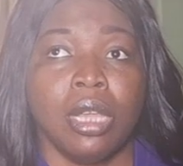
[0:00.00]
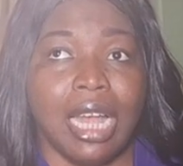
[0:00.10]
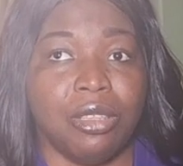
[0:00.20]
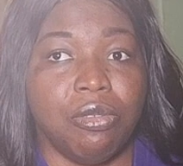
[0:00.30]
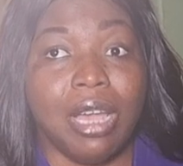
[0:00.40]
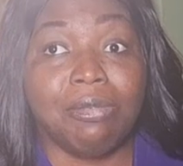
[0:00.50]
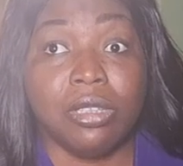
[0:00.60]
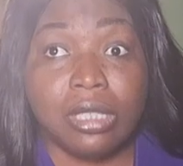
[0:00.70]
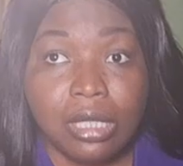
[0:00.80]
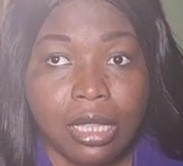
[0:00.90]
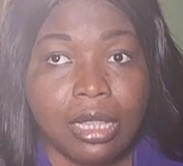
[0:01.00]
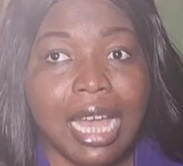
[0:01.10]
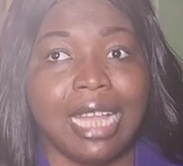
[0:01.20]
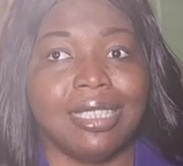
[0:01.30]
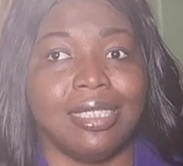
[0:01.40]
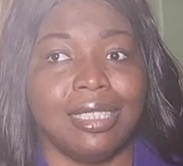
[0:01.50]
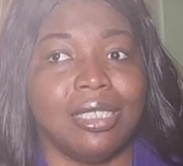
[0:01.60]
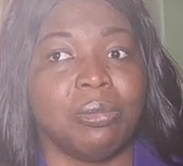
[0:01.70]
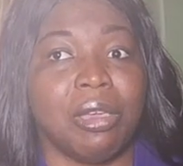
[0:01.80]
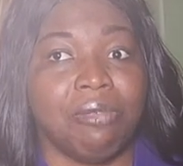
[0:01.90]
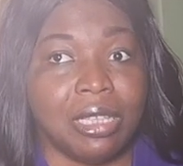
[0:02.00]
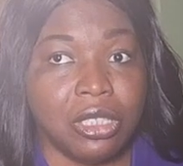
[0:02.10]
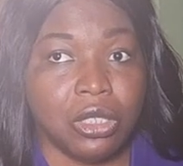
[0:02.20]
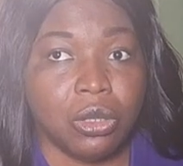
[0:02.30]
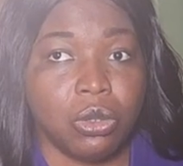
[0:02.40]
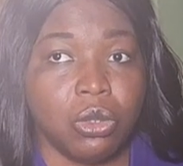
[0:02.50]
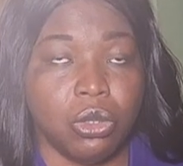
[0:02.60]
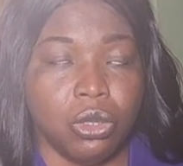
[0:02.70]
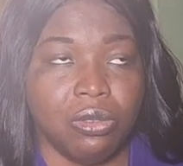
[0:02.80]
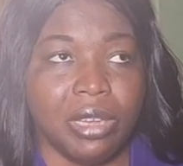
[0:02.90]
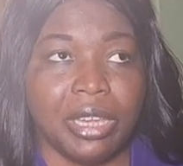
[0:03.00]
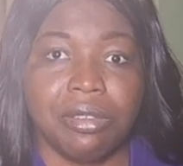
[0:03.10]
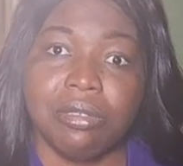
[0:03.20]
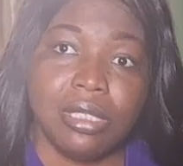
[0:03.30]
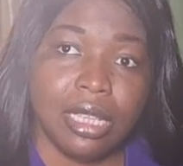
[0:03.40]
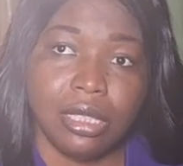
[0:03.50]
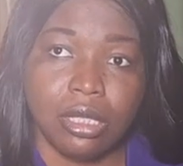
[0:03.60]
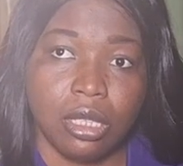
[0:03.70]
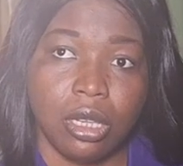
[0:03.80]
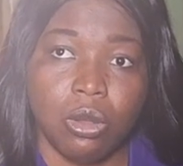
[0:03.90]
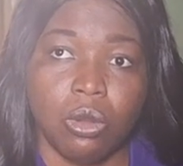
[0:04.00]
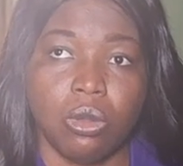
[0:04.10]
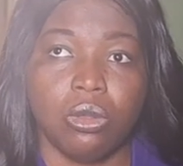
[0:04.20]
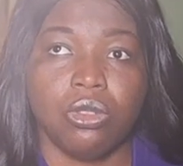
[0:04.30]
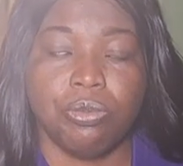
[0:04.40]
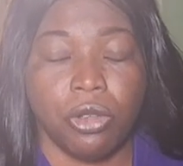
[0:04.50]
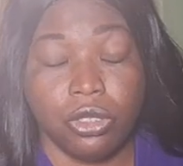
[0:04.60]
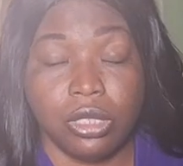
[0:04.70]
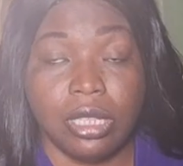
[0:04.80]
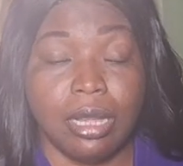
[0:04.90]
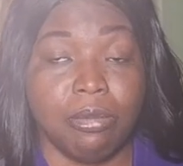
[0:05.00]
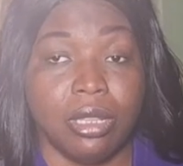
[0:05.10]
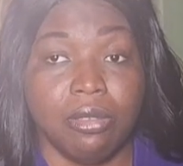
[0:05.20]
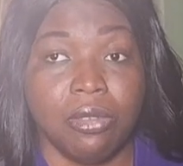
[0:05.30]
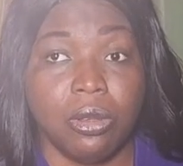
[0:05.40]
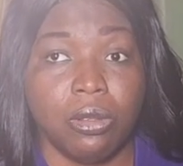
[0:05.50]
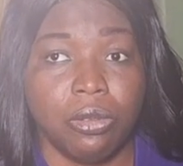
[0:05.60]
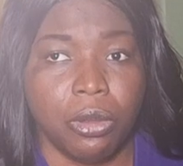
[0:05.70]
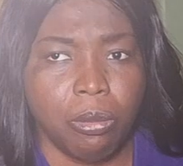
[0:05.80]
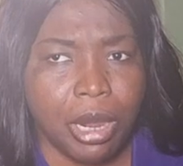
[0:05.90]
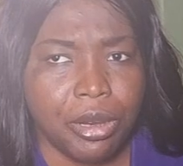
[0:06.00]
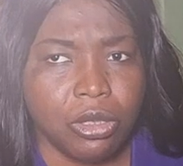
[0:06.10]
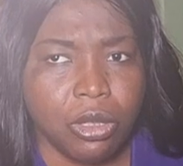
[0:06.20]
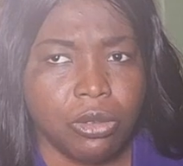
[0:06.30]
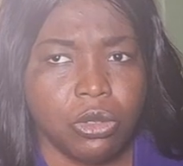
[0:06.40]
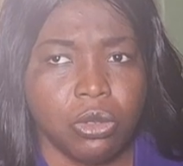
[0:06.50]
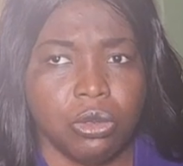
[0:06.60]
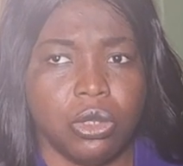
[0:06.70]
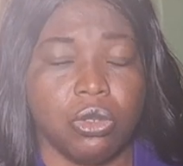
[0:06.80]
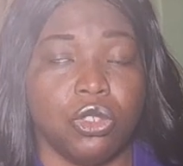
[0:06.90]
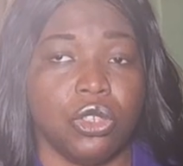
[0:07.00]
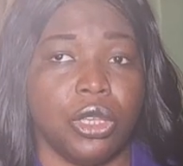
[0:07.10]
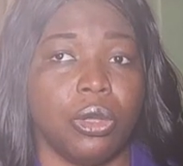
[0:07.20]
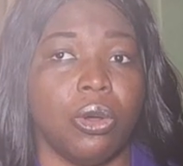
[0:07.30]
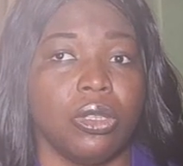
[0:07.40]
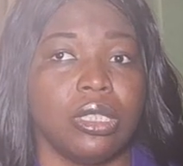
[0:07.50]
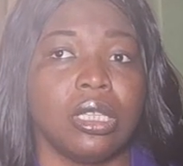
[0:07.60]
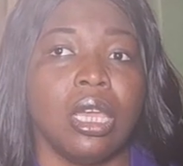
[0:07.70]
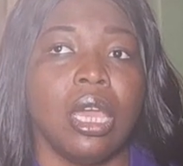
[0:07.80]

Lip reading: And if you have not seen that, this is my invitation to you. If you're a Christian single, trusting and believing God for your marital love story, to join us